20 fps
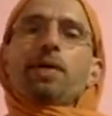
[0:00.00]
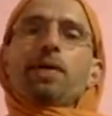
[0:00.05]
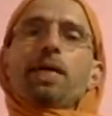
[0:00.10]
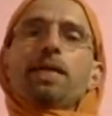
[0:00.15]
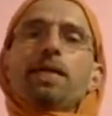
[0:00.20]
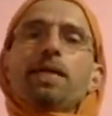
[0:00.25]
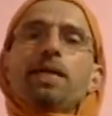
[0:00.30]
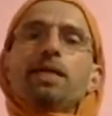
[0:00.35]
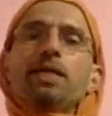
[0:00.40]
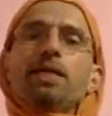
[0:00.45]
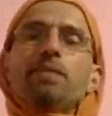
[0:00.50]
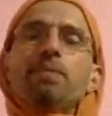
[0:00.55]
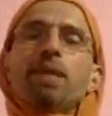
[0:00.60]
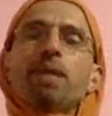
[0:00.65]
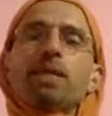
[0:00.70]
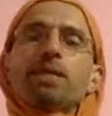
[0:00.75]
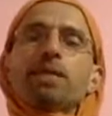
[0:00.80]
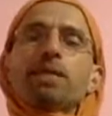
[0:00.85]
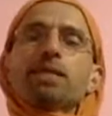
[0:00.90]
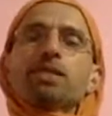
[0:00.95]
And then the
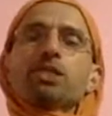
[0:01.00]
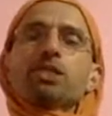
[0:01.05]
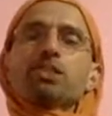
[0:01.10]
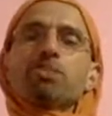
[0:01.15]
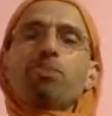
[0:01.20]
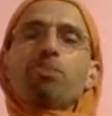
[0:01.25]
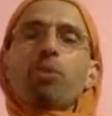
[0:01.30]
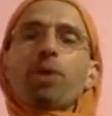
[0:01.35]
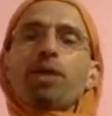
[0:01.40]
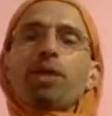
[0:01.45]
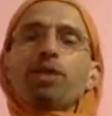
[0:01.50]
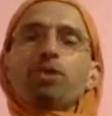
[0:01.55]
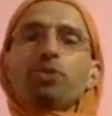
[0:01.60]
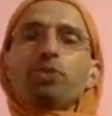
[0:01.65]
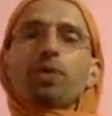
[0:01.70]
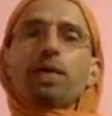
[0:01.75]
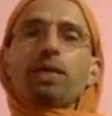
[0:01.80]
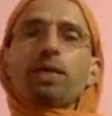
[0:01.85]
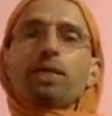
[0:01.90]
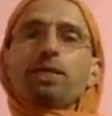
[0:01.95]
buttocks, the point
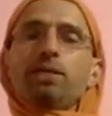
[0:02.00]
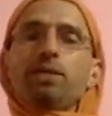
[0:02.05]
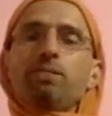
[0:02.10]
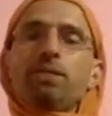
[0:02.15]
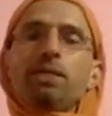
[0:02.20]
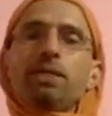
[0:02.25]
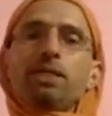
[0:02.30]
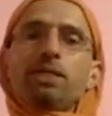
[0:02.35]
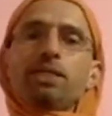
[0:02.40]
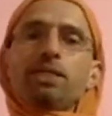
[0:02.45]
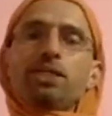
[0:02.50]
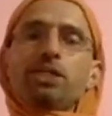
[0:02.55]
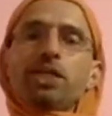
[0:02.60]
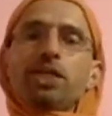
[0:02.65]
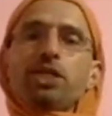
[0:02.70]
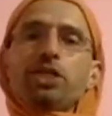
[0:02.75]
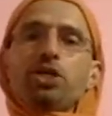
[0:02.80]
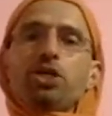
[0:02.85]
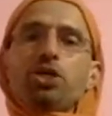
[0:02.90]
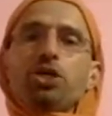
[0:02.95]
where the buttocks
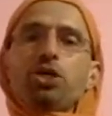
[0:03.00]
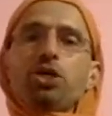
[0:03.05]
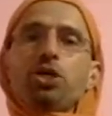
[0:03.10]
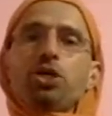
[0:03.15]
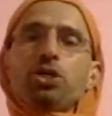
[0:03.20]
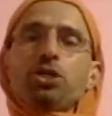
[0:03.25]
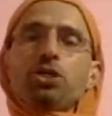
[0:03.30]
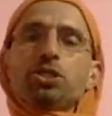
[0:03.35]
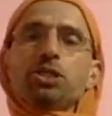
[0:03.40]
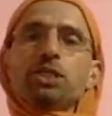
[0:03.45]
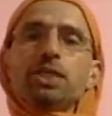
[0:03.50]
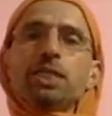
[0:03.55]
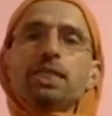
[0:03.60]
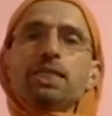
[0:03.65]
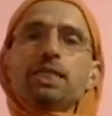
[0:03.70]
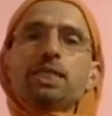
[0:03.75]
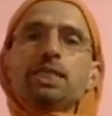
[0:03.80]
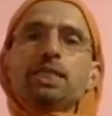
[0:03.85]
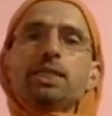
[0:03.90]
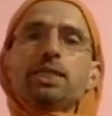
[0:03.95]
touch your
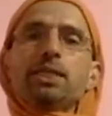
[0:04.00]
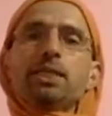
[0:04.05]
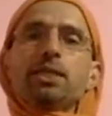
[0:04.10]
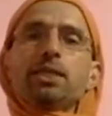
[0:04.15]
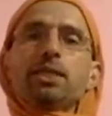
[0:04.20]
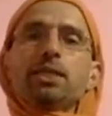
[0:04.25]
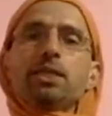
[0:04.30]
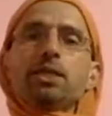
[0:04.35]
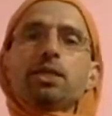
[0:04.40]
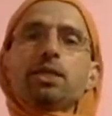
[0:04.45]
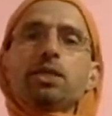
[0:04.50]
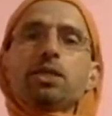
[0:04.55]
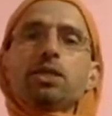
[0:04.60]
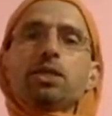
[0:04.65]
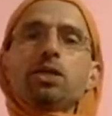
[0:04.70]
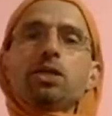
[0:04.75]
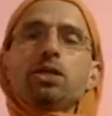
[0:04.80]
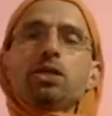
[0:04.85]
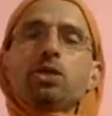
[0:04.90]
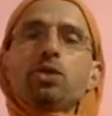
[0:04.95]
seat,
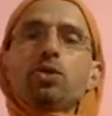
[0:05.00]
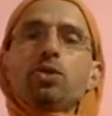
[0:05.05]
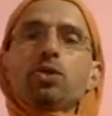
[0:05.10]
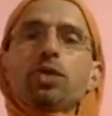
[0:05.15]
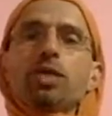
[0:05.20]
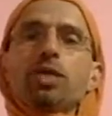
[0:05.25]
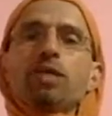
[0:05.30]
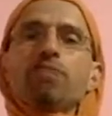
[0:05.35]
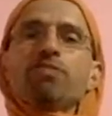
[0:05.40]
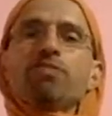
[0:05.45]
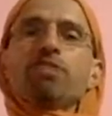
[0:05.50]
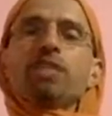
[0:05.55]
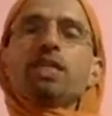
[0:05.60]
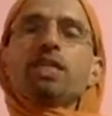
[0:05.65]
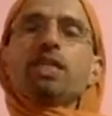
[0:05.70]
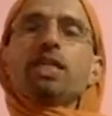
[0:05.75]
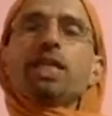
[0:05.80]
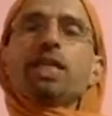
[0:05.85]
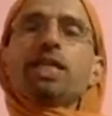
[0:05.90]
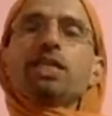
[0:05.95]
you can
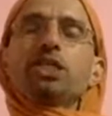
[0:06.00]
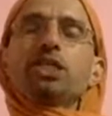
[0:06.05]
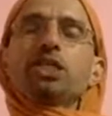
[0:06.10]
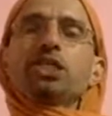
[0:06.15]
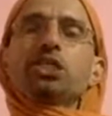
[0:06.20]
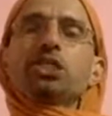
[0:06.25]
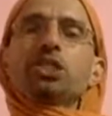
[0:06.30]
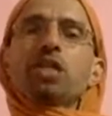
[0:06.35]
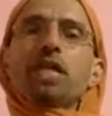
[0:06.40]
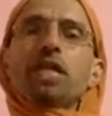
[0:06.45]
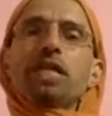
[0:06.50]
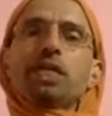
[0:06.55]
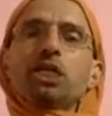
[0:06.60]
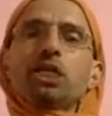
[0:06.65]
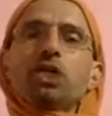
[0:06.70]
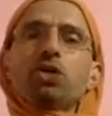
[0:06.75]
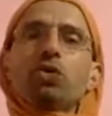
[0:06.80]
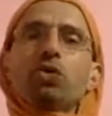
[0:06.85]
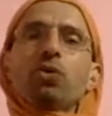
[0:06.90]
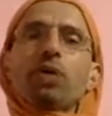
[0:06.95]
feel and just
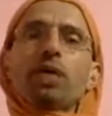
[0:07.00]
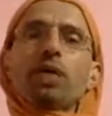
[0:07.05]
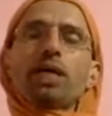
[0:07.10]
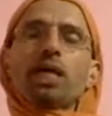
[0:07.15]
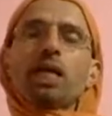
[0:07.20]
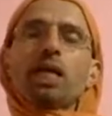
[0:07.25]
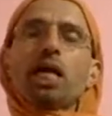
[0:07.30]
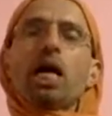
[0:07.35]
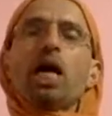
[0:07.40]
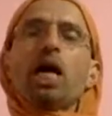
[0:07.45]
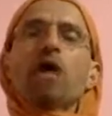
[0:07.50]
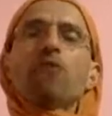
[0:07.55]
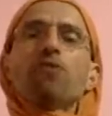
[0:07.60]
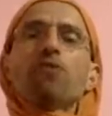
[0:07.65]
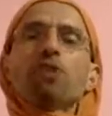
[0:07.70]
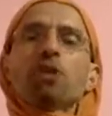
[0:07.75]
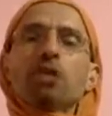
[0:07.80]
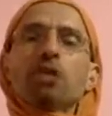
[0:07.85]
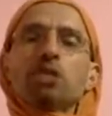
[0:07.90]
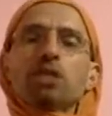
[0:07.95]
let go and allow
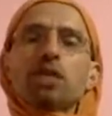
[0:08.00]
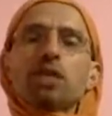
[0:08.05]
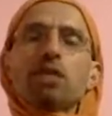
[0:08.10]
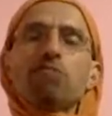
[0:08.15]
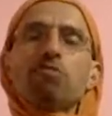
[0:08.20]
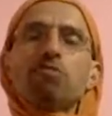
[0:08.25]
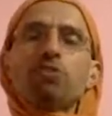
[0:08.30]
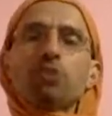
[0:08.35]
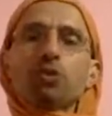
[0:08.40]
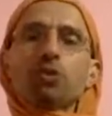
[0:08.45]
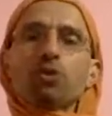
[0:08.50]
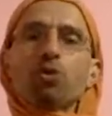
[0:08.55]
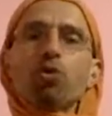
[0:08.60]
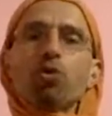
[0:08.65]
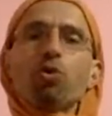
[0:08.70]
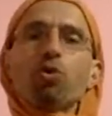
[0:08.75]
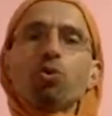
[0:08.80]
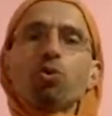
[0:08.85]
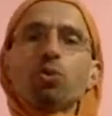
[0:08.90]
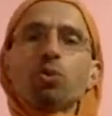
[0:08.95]
yourself to
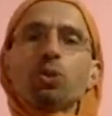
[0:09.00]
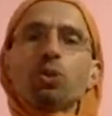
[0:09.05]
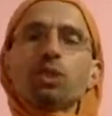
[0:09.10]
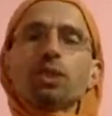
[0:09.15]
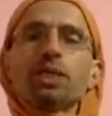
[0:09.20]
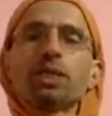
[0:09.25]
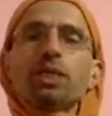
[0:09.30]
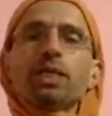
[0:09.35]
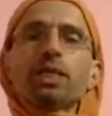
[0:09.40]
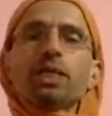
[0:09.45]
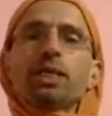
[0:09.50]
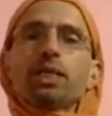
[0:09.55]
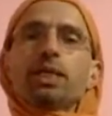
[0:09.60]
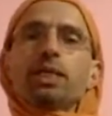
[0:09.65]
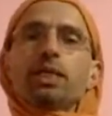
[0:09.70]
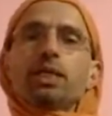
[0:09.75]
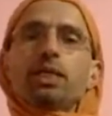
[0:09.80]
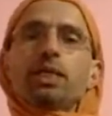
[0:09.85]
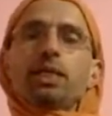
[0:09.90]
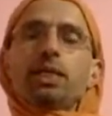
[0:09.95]
hold,
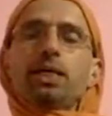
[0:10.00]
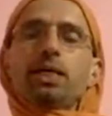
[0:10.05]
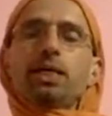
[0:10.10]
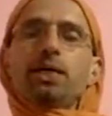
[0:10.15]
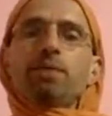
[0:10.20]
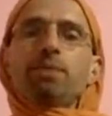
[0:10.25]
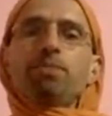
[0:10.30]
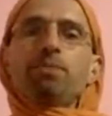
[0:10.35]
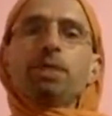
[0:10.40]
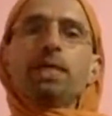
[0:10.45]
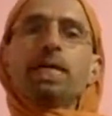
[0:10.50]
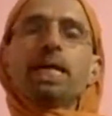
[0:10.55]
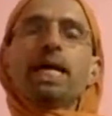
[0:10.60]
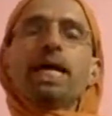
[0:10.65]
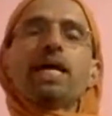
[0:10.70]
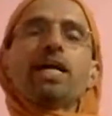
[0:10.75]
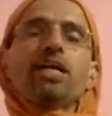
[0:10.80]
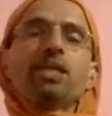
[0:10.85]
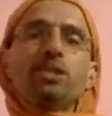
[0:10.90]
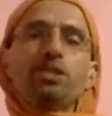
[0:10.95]
be
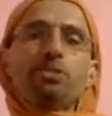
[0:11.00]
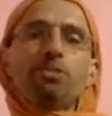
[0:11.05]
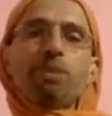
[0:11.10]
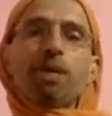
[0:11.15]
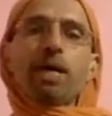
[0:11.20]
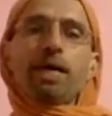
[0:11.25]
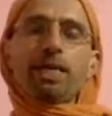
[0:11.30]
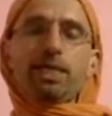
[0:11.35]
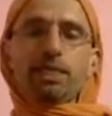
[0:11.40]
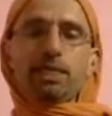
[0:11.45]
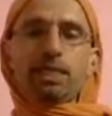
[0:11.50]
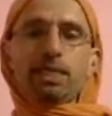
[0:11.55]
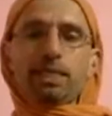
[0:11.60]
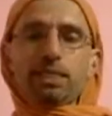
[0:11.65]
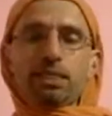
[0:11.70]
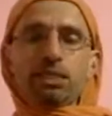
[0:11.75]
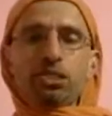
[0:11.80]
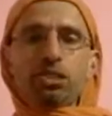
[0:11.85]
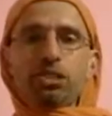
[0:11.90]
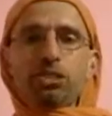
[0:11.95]
held by that
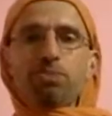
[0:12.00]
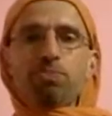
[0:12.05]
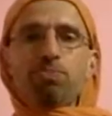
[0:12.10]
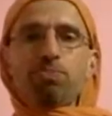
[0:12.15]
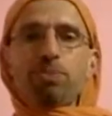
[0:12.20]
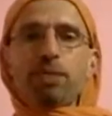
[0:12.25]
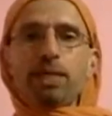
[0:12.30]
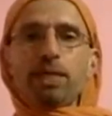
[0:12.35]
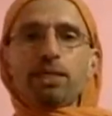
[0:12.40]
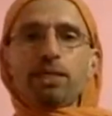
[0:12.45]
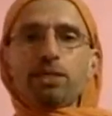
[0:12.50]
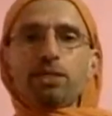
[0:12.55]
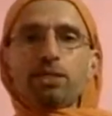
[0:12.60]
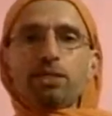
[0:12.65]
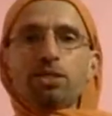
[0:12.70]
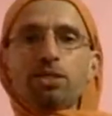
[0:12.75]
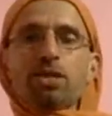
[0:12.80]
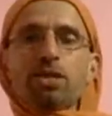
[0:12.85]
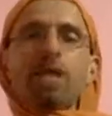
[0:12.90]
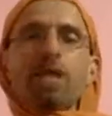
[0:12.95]

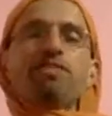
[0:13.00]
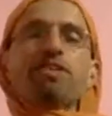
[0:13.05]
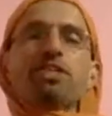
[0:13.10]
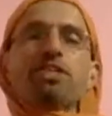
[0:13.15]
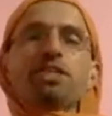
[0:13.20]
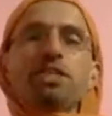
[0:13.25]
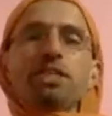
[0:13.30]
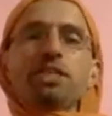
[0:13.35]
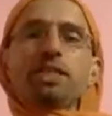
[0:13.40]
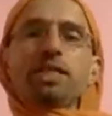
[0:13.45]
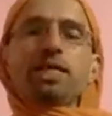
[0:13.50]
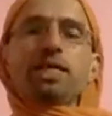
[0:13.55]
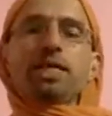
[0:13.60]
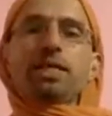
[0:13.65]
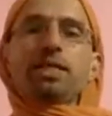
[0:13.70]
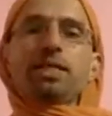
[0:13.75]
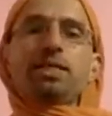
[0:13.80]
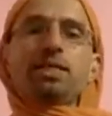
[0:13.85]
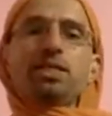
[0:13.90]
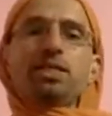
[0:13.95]
gravity there,
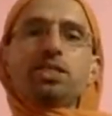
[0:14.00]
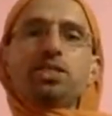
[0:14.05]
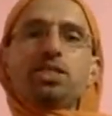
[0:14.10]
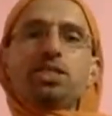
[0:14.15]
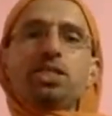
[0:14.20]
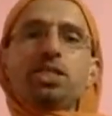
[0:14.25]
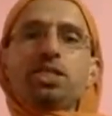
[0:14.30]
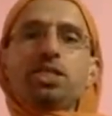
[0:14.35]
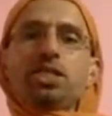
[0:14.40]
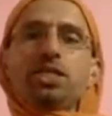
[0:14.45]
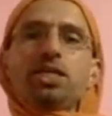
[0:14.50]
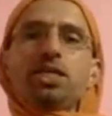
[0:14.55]
that seat.